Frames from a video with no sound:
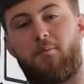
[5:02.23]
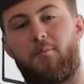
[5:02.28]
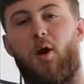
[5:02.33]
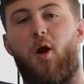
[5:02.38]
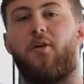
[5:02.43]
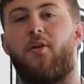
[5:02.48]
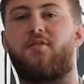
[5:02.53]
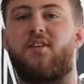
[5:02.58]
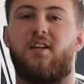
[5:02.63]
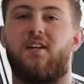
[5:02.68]

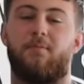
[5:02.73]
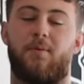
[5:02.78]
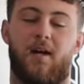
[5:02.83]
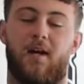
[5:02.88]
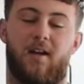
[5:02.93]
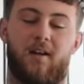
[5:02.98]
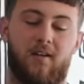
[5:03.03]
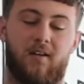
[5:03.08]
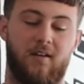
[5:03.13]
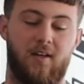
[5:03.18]
Protein
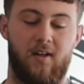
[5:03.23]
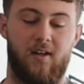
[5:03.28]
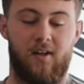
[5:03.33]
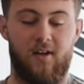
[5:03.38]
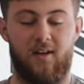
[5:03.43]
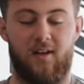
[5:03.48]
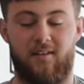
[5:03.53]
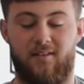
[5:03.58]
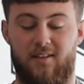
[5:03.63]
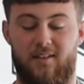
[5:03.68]
powder.
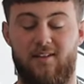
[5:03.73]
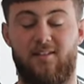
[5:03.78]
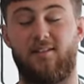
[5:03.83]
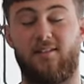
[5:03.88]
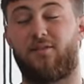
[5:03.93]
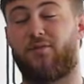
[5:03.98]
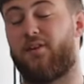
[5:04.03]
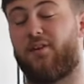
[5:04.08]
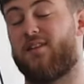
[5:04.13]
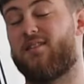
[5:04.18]
This
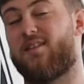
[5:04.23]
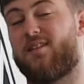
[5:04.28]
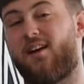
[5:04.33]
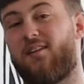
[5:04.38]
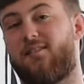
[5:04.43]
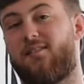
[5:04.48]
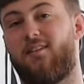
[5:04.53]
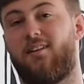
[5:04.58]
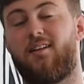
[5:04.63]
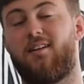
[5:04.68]
is
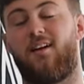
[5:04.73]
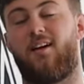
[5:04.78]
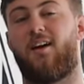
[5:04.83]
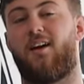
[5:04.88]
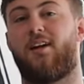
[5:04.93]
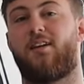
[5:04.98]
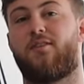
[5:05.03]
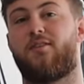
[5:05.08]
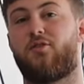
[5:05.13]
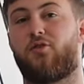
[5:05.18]
fantastic.
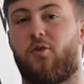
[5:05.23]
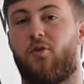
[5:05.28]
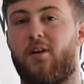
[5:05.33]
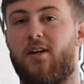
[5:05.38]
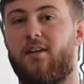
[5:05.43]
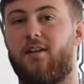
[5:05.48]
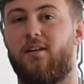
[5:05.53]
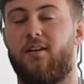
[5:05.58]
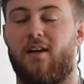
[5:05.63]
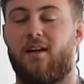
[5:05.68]
I
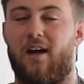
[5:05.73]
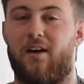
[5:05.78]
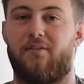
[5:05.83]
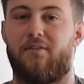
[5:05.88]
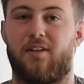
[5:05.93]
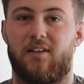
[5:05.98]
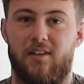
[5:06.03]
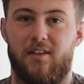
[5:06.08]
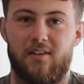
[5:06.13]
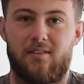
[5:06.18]
enjoy
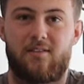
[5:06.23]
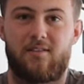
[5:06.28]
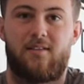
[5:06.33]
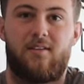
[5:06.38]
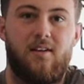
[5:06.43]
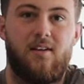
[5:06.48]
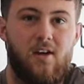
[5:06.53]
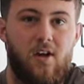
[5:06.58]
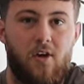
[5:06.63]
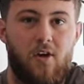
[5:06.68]
having
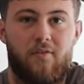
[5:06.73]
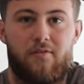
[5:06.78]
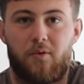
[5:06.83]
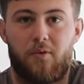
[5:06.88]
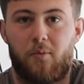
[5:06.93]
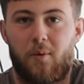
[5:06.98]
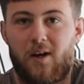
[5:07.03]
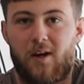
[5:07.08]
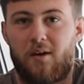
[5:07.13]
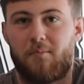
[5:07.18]
this
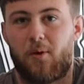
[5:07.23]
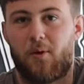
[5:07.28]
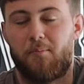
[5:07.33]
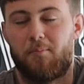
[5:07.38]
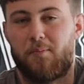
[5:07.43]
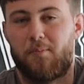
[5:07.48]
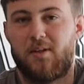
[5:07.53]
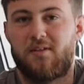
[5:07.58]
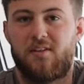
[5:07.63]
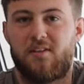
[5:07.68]
for when I'm
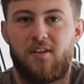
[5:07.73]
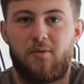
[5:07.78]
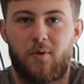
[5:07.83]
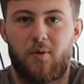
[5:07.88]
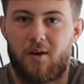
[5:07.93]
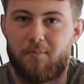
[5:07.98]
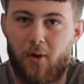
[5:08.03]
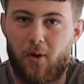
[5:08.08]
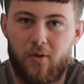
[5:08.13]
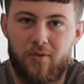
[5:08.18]
on busy,
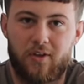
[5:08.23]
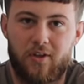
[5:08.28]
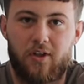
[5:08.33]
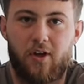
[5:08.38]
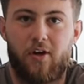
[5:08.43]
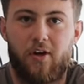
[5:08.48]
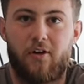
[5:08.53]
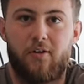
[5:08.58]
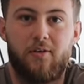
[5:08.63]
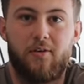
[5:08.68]
when I'm on the
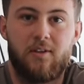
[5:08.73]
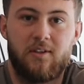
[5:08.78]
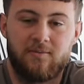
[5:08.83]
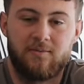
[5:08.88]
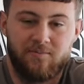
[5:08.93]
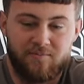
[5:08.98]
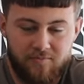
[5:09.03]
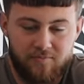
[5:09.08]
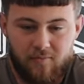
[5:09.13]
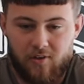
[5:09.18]
go.
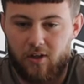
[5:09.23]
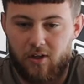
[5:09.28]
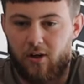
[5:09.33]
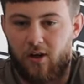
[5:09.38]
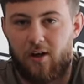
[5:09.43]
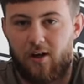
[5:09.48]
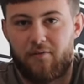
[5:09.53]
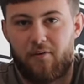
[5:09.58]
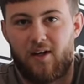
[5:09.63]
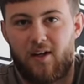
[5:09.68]
You
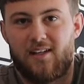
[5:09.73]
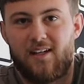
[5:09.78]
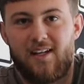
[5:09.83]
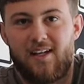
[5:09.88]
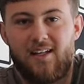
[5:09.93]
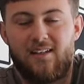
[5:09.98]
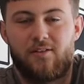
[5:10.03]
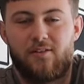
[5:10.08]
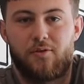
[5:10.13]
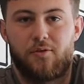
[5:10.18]
know, if I
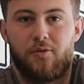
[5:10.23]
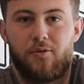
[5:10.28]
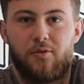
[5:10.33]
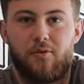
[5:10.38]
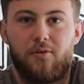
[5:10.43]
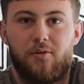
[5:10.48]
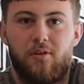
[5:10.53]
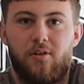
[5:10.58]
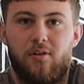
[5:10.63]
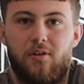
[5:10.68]
need
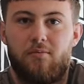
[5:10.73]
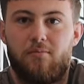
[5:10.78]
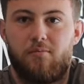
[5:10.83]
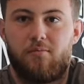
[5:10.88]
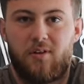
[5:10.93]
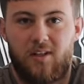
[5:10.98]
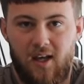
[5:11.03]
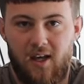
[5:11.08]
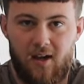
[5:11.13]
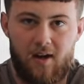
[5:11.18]
to
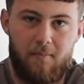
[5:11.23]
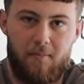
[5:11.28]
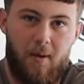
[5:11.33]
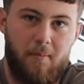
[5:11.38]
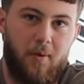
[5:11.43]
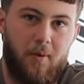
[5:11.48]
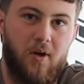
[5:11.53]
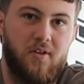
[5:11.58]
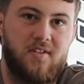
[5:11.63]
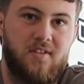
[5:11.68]
get
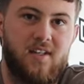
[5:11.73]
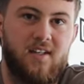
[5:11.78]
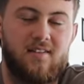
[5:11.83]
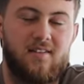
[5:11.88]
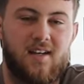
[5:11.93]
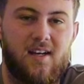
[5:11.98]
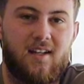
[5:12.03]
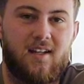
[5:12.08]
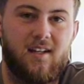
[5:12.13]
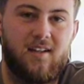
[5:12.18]
my protein
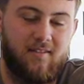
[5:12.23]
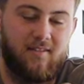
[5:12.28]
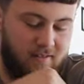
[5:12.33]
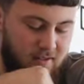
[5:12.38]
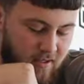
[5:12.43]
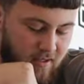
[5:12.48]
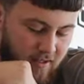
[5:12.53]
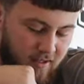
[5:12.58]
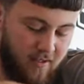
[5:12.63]
intake in,